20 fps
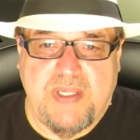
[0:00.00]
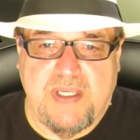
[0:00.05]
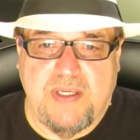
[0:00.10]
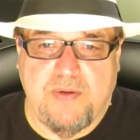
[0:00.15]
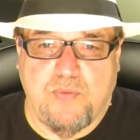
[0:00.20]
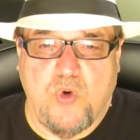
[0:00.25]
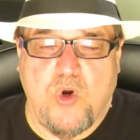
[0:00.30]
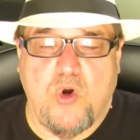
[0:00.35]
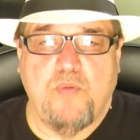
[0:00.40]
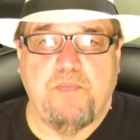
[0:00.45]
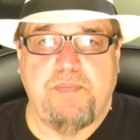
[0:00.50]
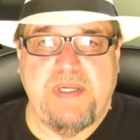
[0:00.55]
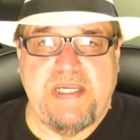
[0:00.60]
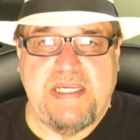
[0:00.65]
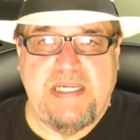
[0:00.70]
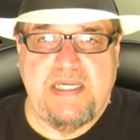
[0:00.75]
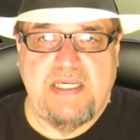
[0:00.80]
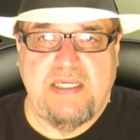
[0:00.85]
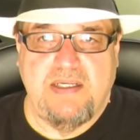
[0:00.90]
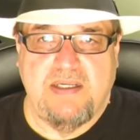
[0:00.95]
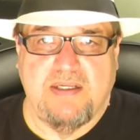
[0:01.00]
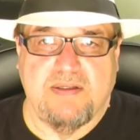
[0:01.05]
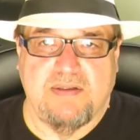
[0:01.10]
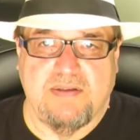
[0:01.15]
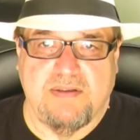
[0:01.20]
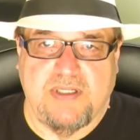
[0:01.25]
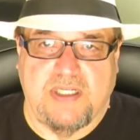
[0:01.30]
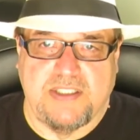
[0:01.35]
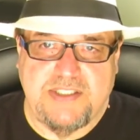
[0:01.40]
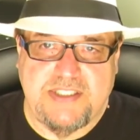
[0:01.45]
It won't be
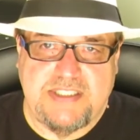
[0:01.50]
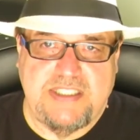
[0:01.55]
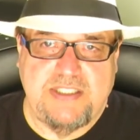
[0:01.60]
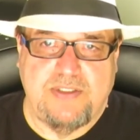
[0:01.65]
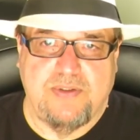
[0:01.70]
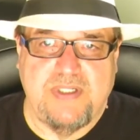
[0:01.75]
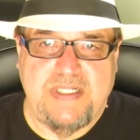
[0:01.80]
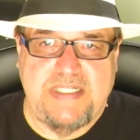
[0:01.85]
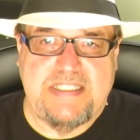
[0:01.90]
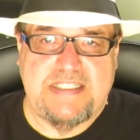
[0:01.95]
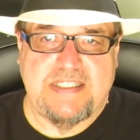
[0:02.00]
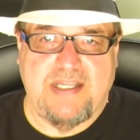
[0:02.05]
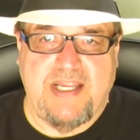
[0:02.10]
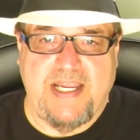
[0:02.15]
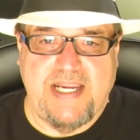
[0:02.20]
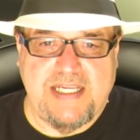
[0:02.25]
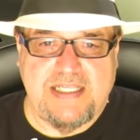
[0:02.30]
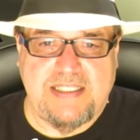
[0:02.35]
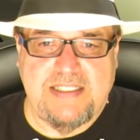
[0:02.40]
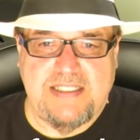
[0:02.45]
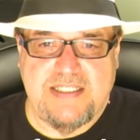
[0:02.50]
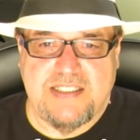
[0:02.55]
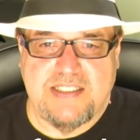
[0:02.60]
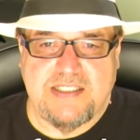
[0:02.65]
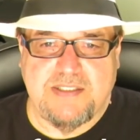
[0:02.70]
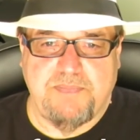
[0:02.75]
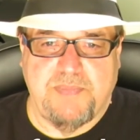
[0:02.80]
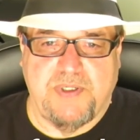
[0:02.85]
a series like this,